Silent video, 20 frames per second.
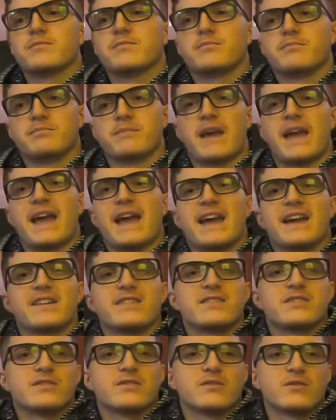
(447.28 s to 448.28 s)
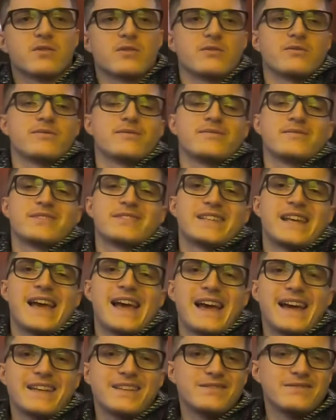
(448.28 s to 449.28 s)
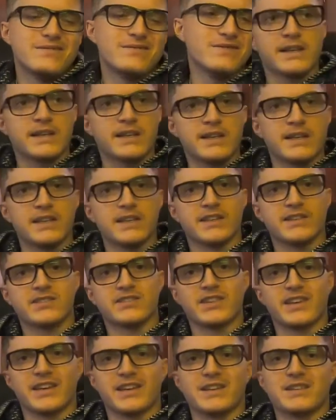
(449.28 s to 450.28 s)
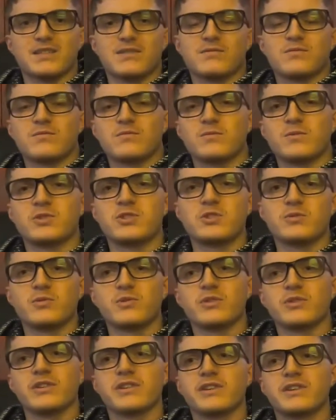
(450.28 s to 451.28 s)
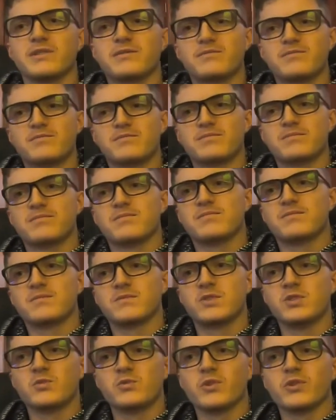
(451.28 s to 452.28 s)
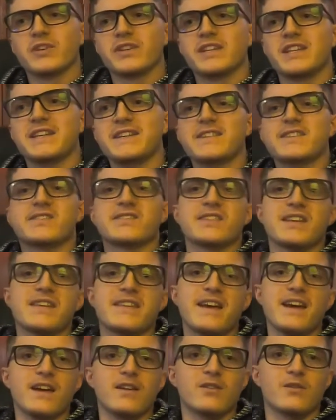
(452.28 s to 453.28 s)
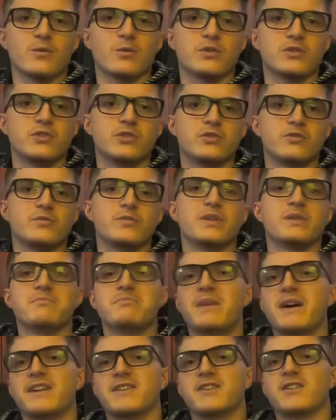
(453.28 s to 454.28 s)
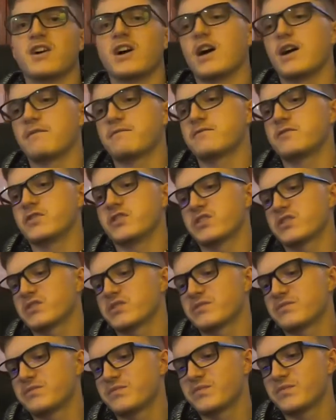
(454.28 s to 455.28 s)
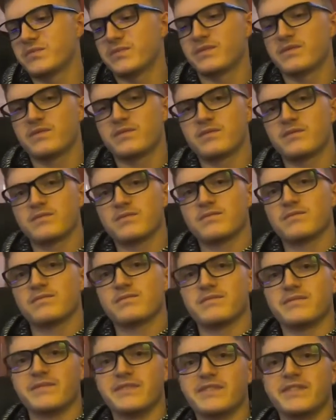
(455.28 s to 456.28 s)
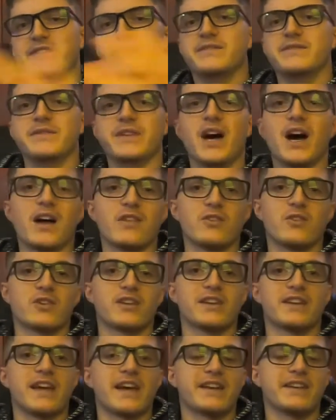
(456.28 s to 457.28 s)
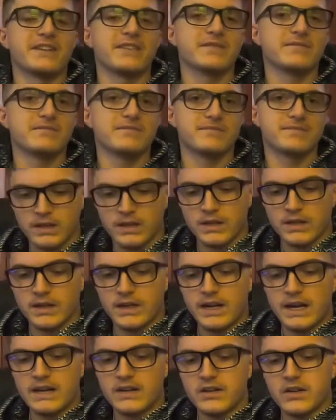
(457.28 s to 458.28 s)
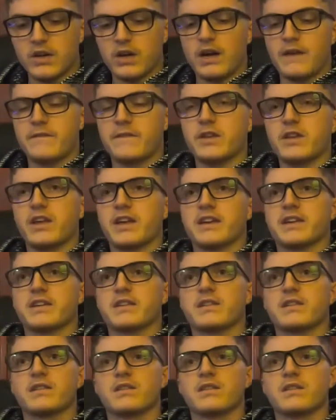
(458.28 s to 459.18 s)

mad or sad. And it's like, do you really need to see that, or would you be better off just not looking at it? I don't know. I feel like